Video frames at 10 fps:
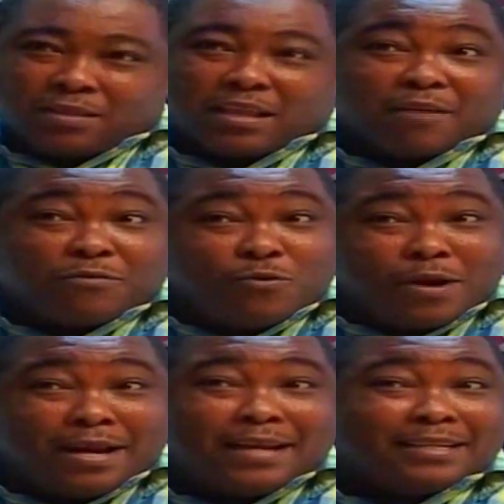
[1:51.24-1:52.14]
Their
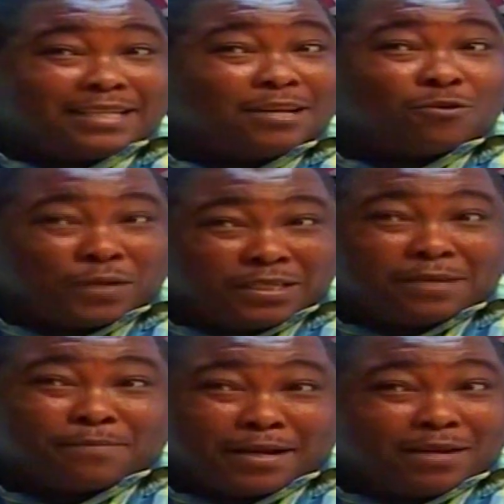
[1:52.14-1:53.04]
fuel is a little bit
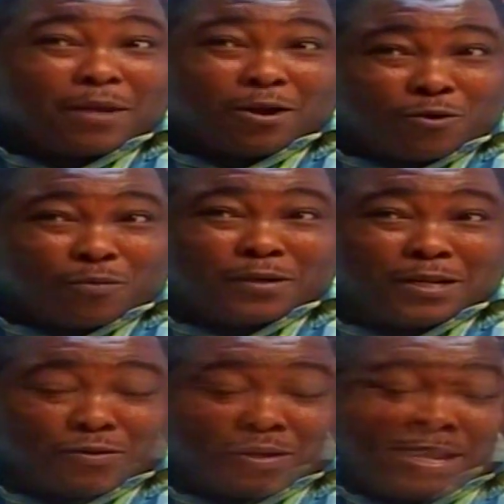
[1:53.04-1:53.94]
cheaper, in my own
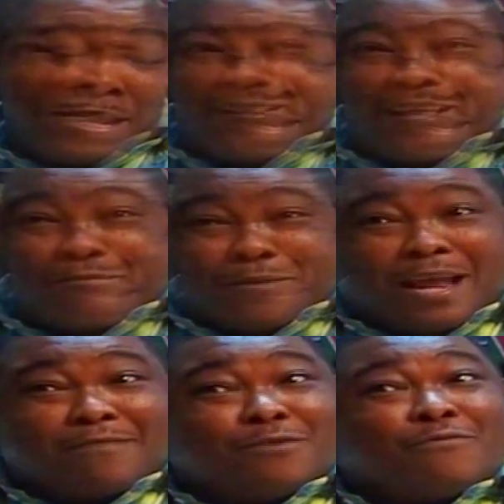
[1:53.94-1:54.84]
opinions. They have
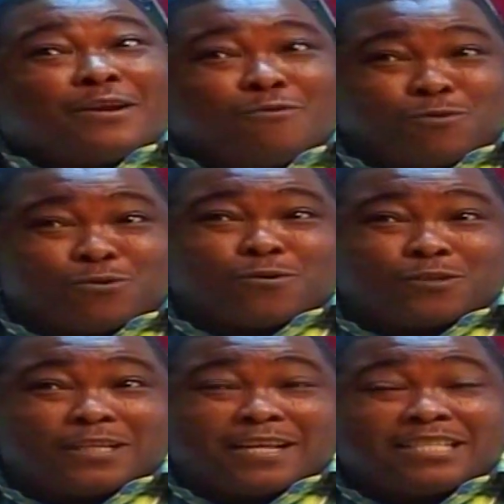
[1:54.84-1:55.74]
been having very good
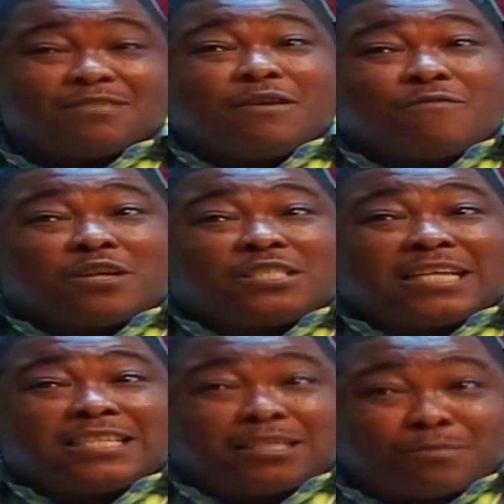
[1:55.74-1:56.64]
roads. The
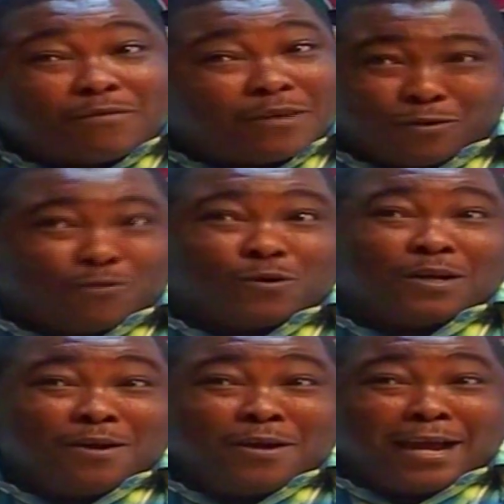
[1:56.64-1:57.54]
infrastructure has been very good,
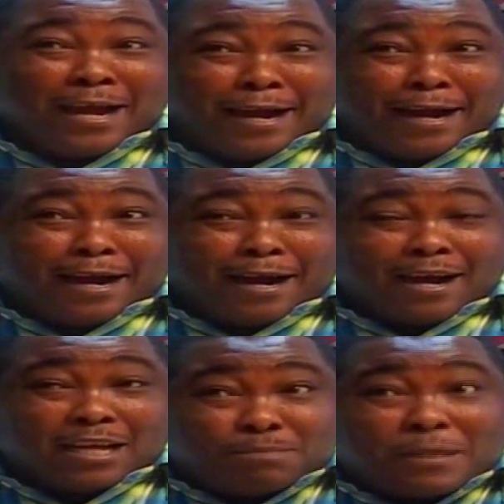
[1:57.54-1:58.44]

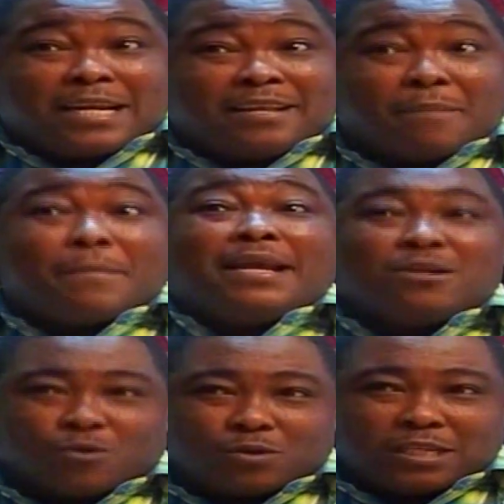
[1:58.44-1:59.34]
uh, especially the
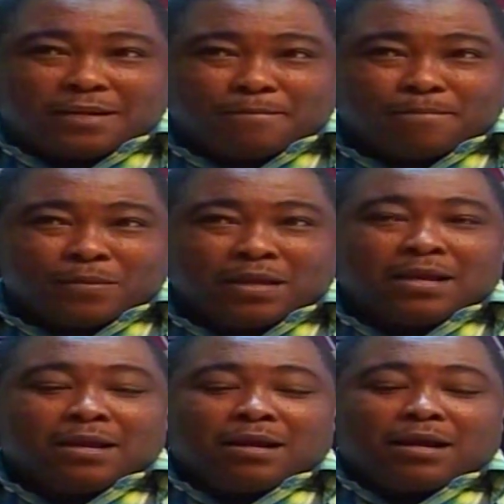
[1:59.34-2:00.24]
main roads. Eh?
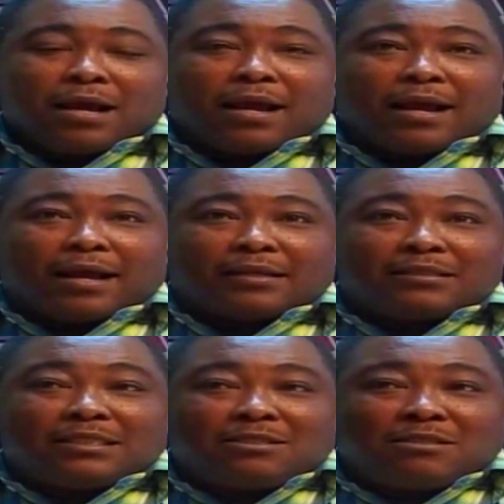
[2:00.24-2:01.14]
Uh,
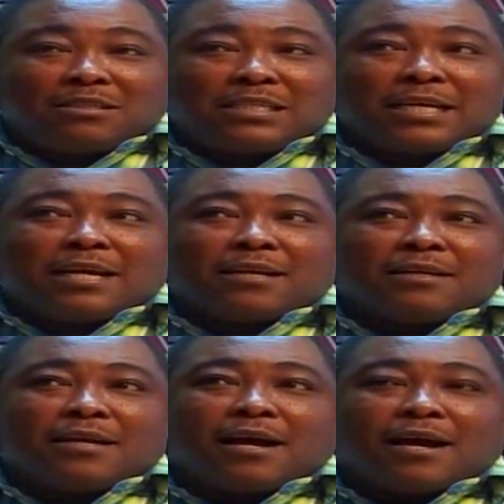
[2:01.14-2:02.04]

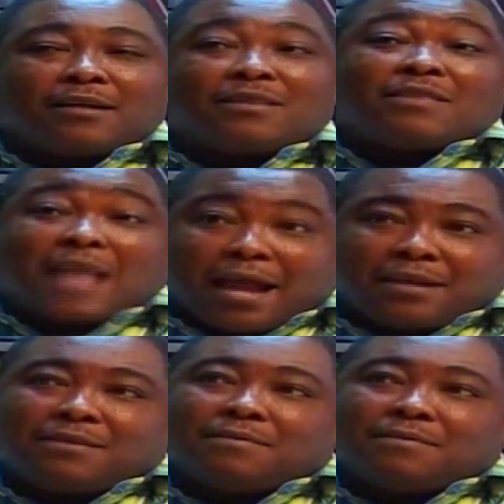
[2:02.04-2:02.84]
secondly, uh, third,